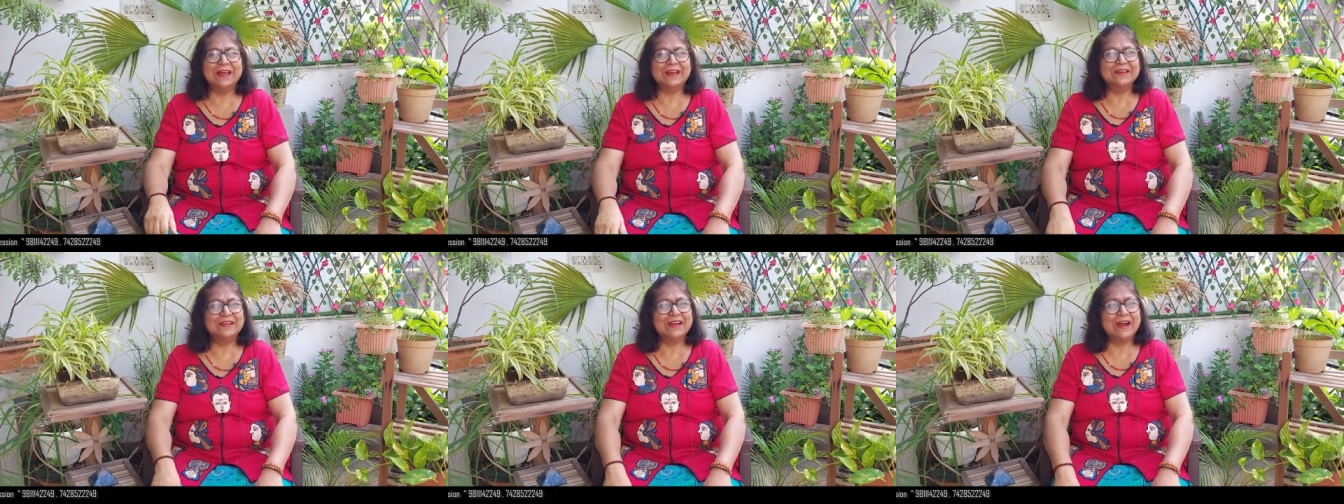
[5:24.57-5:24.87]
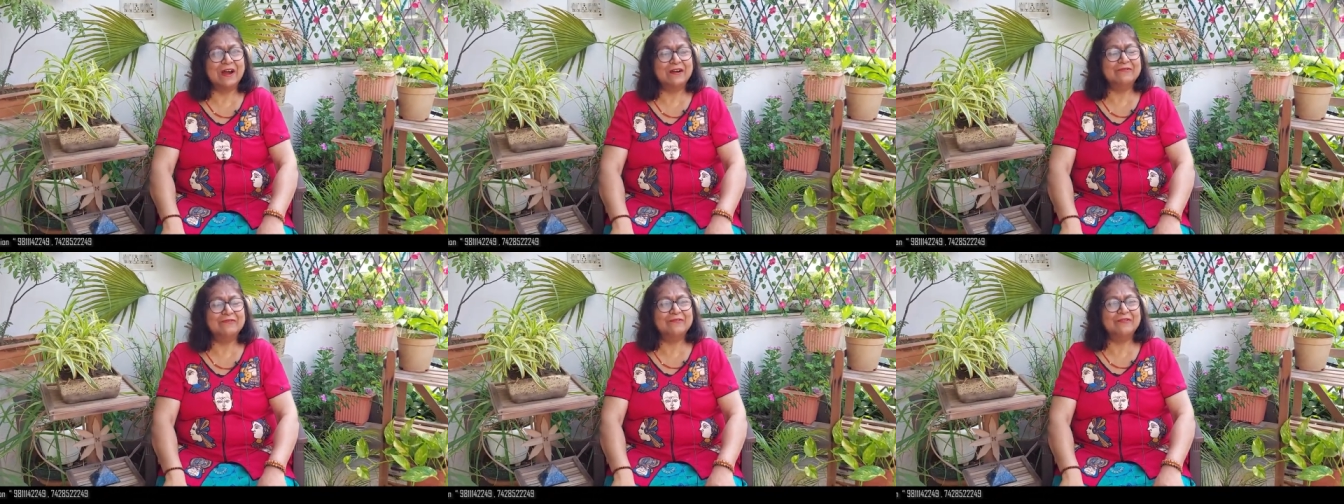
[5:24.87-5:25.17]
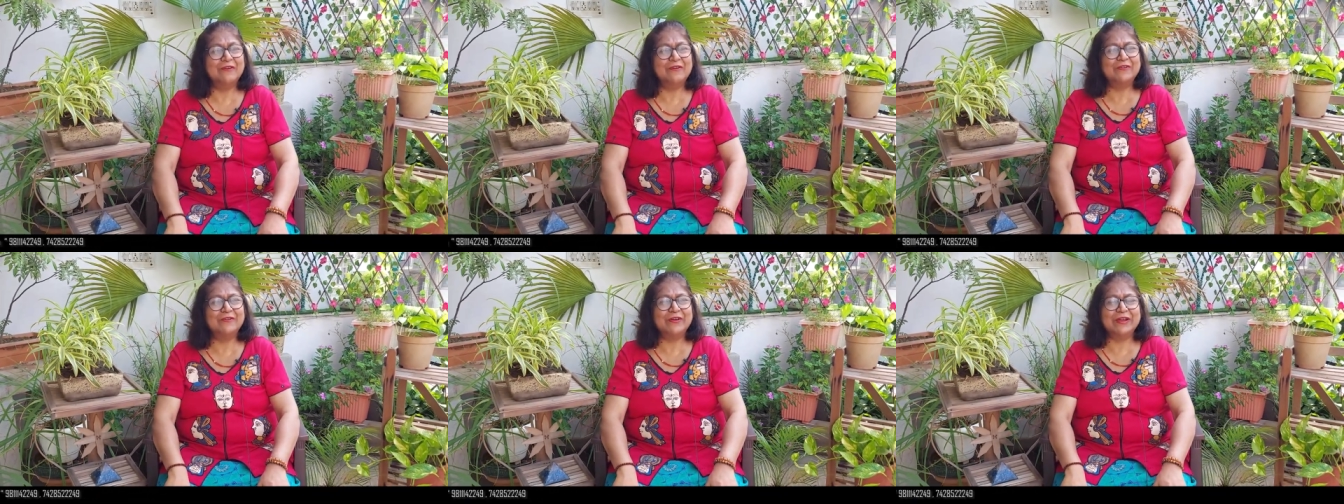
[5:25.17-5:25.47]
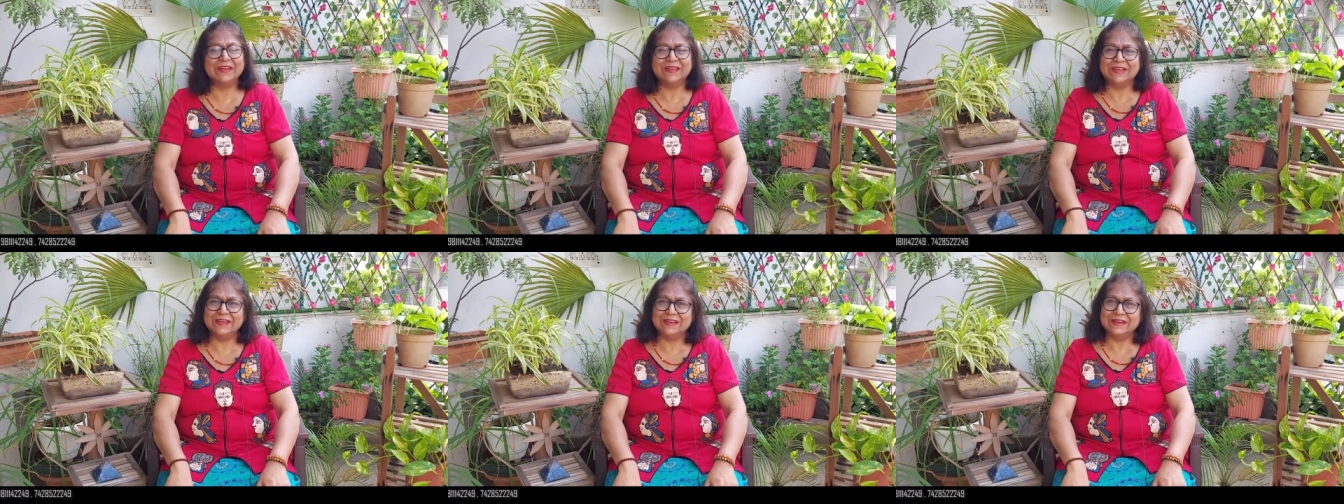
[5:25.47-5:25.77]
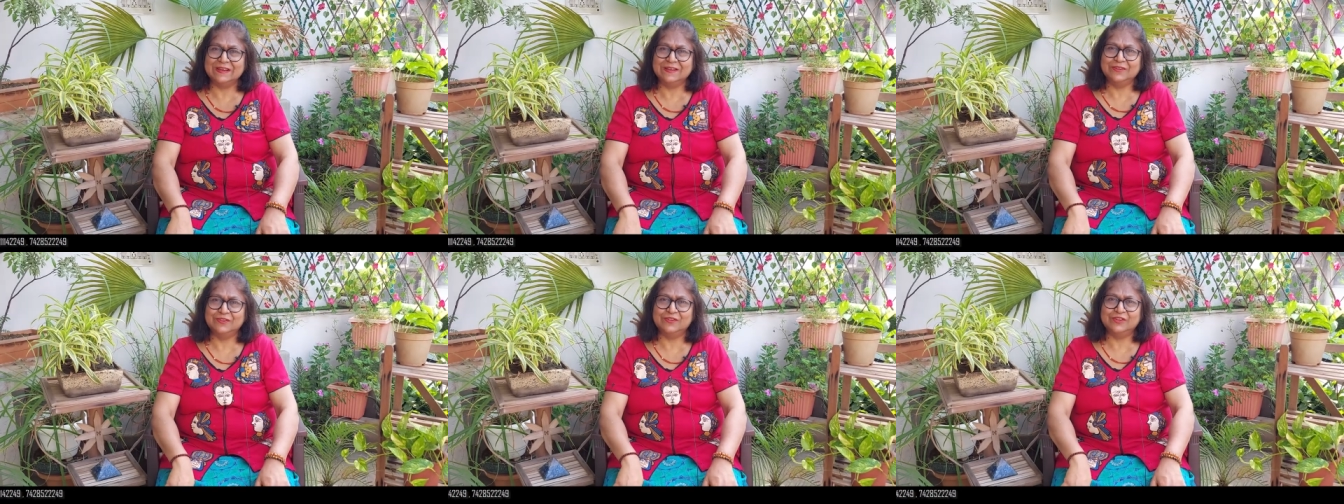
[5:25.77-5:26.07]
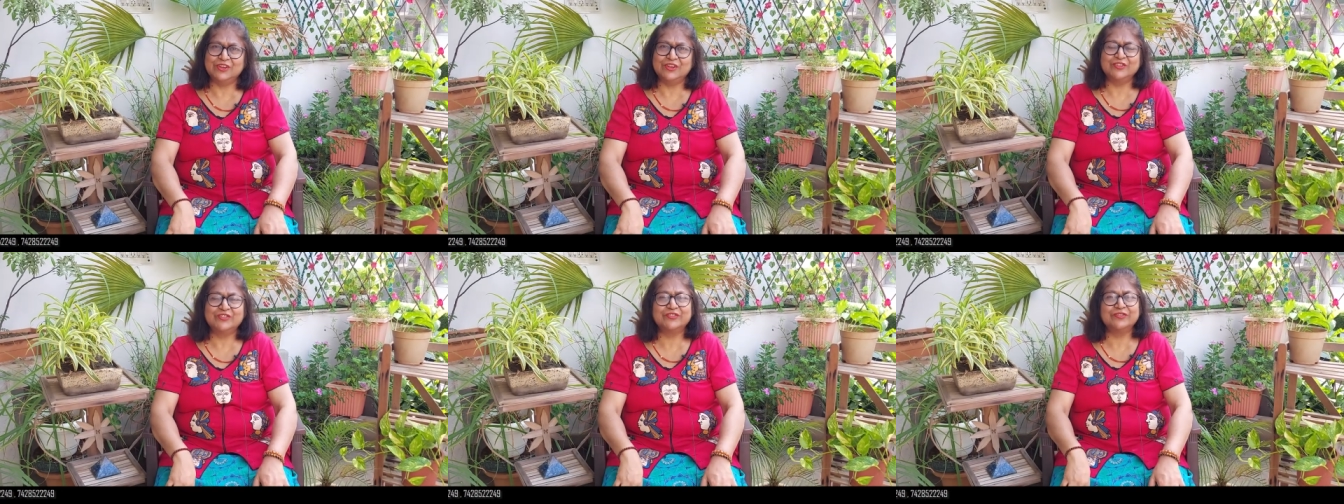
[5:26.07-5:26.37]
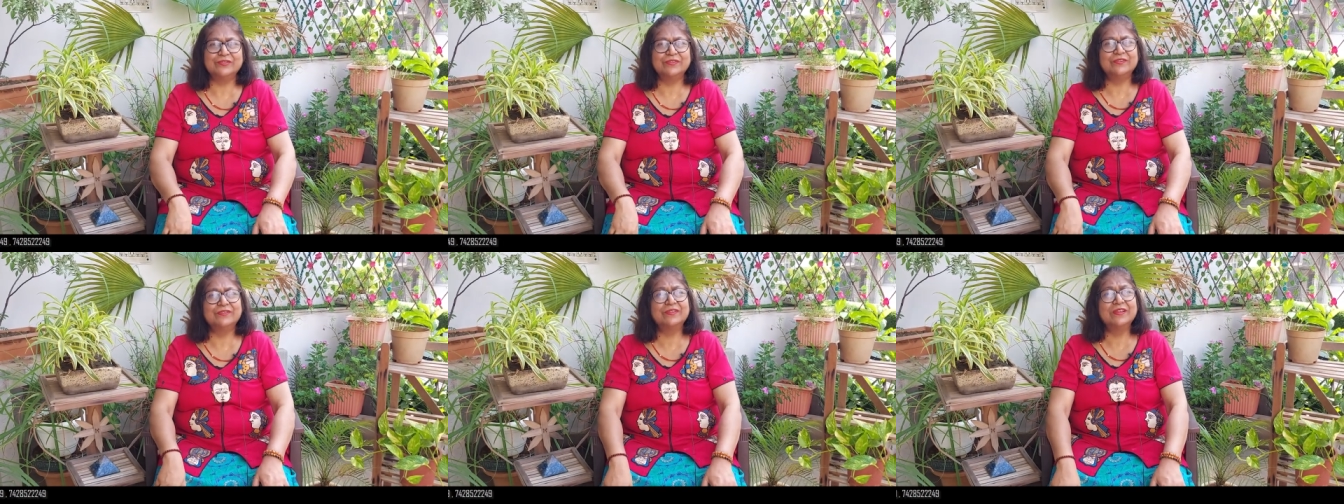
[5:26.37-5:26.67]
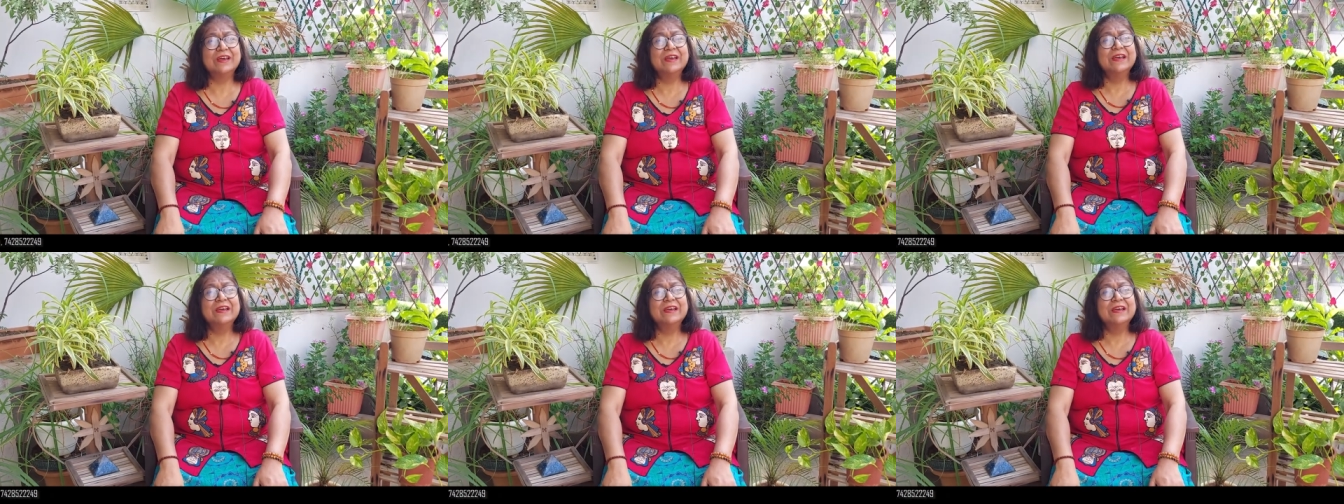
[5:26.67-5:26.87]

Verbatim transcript: and come for Reiki healing sessions,